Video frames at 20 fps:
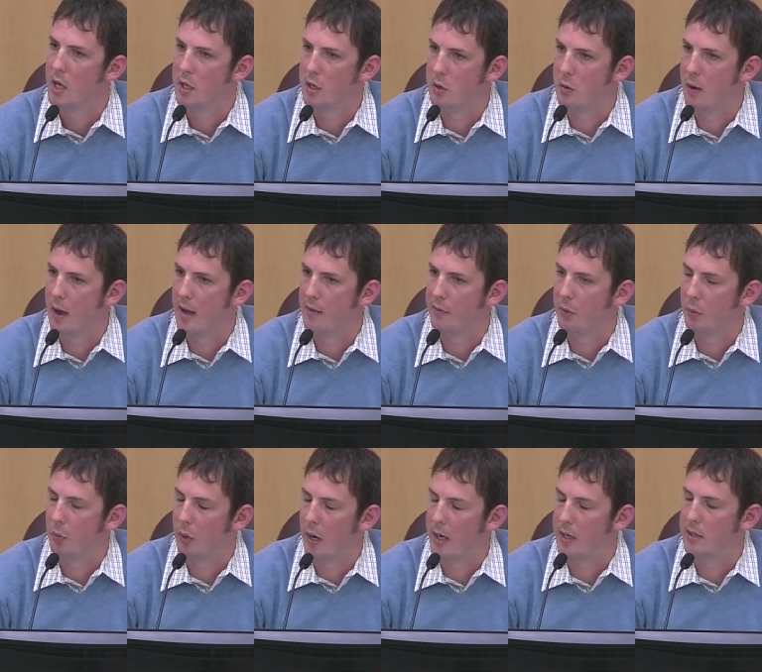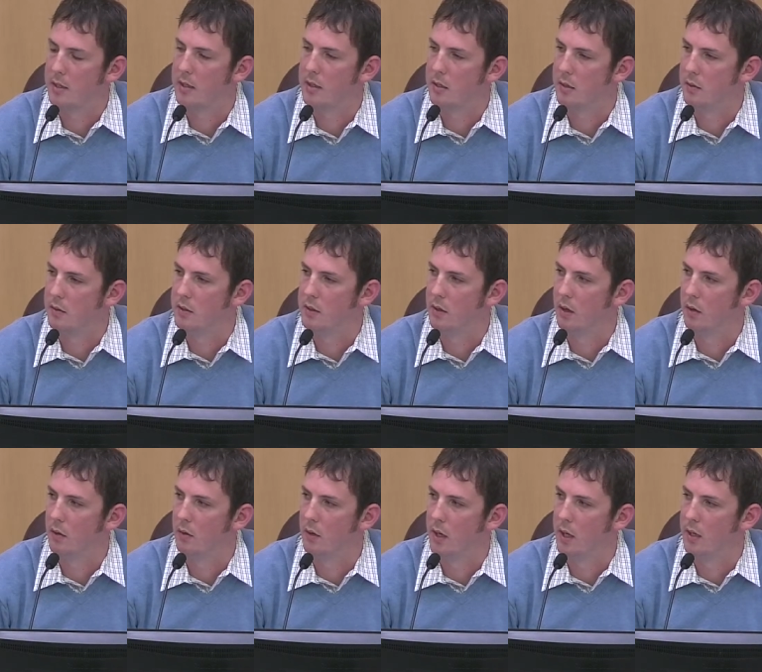you have a right to do
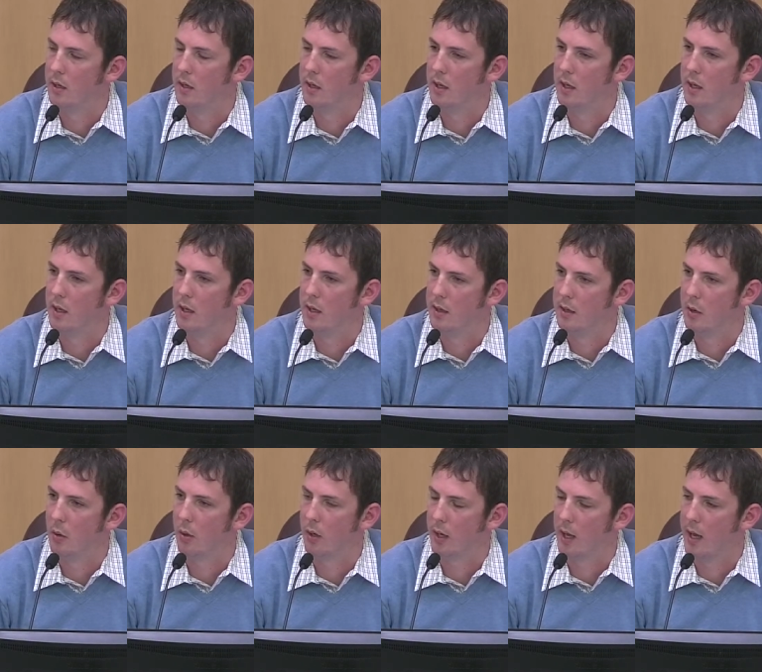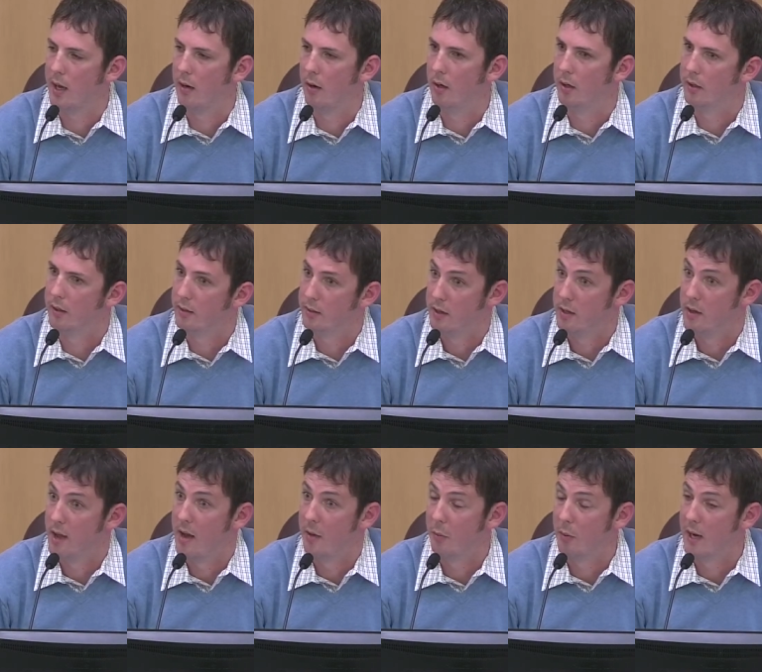so in the, in the organic, or
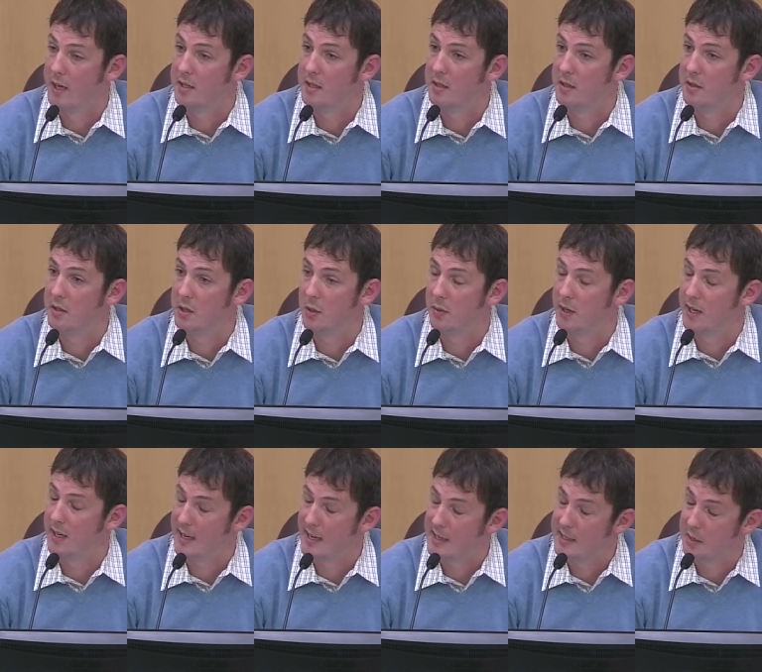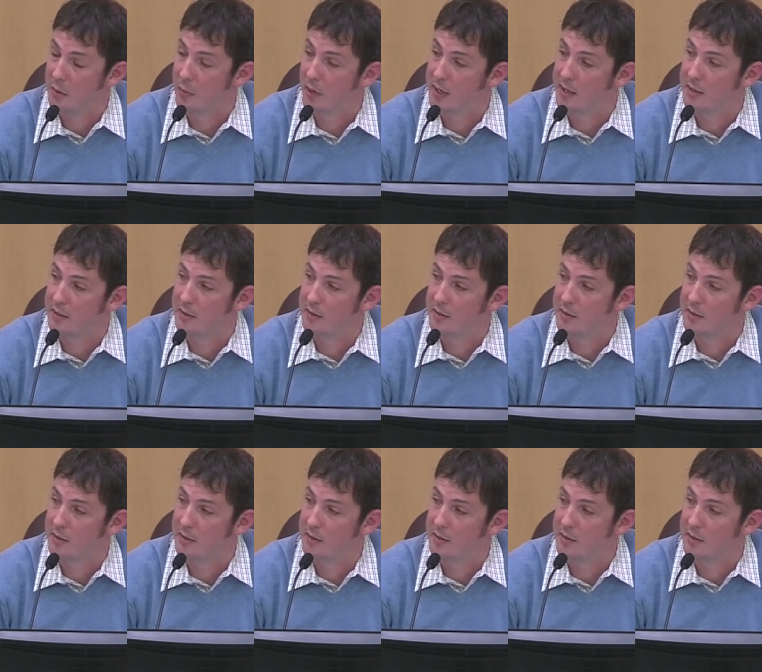a right to do so and an easy way to